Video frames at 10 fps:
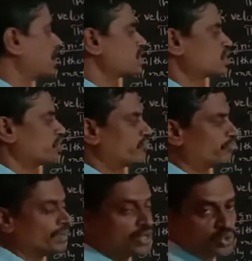case of
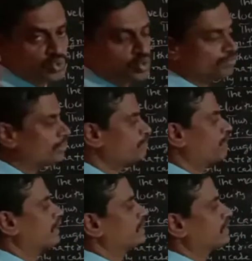microscopic
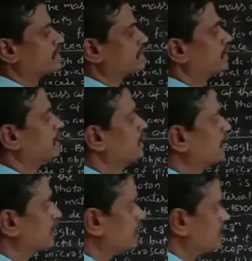particles.
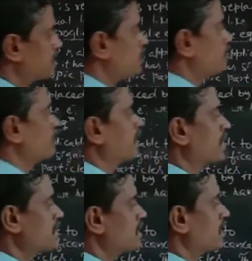This is
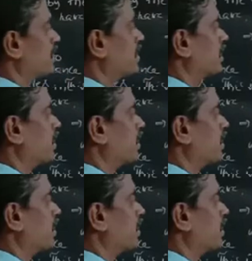because the